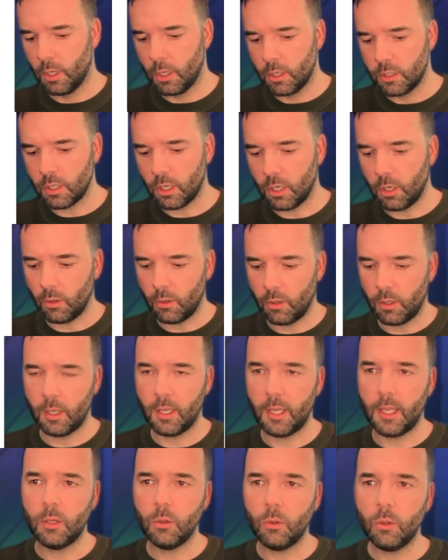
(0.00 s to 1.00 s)
So
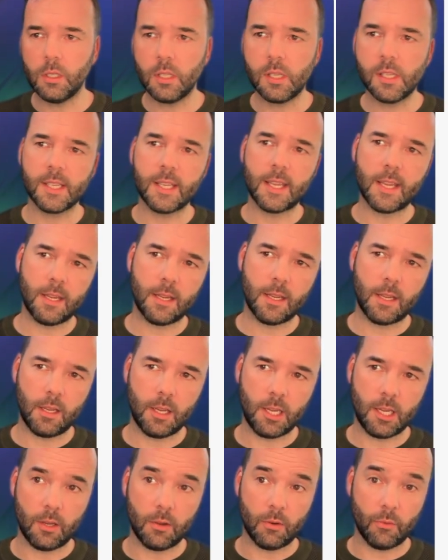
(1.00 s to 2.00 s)
in order to get
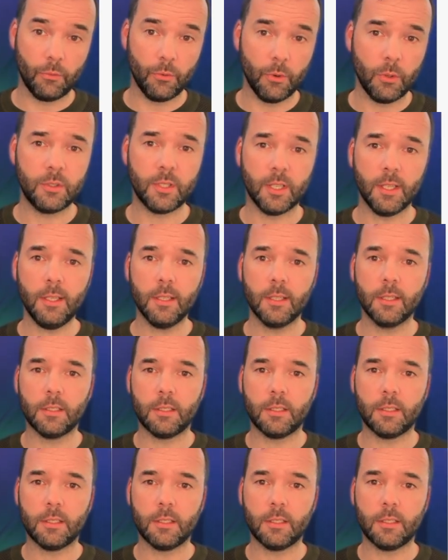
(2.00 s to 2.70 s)
a router,